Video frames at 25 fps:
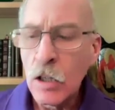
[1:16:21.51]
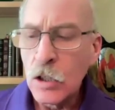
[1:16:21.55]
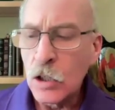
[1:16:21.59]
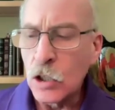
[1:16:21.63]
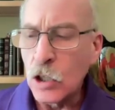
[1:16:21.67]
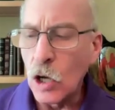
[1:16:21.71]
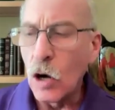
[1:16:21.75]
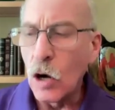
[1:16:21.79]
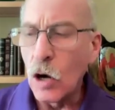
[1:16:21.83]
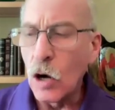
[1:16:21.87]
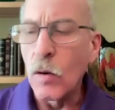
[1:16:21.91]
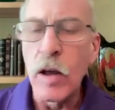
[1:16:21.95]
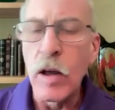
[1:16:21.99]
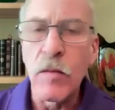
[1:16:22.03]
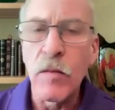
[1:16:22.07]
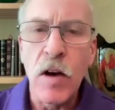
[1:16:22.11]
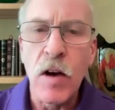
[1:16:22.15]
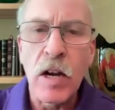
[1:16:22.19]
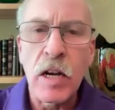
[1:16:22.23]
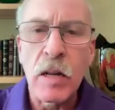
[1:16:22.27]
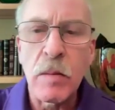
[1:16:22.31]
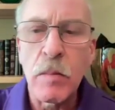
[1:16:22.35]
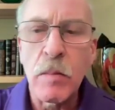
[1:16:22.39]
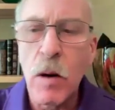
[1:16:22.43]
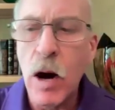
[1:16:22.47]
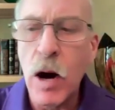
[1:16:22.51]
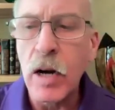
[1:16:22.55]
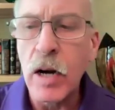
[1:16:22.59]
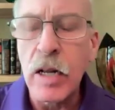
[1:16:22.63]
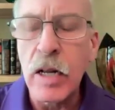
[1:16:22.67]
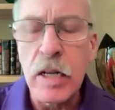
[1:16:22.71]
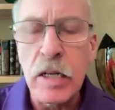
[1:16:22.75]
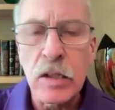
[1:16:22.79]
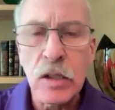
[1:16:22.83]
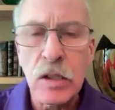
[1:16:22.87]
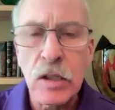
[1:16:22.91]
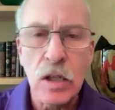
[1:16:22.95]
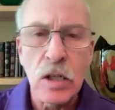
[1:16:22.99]
So if
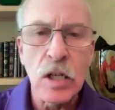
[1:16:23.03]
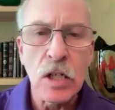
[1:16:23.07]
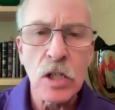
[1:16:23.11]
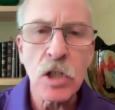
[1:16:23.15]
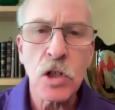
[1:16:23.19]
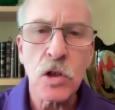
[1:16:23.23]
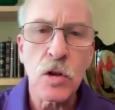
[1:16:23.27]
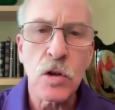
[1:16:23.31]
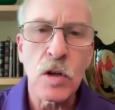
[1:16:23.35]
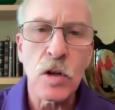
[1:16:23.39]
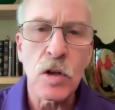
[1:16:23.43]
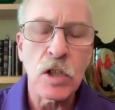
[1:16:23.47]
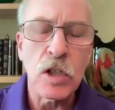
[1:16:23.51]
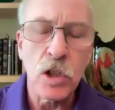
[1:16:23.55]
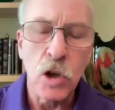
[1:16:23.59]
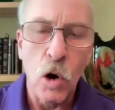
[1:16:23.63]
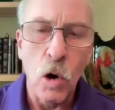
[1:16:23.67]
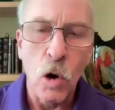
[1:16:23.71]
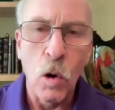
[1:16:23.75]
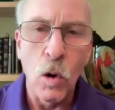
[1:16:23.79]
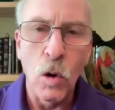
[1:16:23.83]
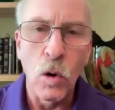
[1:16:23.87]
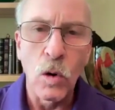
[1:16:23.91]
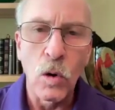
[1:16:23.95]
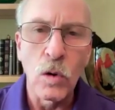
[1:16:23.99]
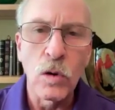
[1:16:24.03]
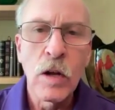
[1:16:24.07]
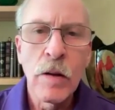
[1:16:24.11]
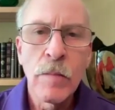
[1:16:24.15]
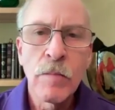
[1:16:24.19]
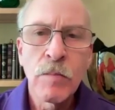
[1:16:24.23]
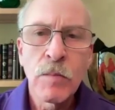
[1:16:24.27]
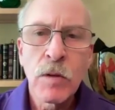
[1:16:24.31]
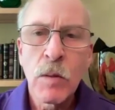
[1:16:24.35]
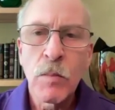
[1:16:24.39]
anybody is initially told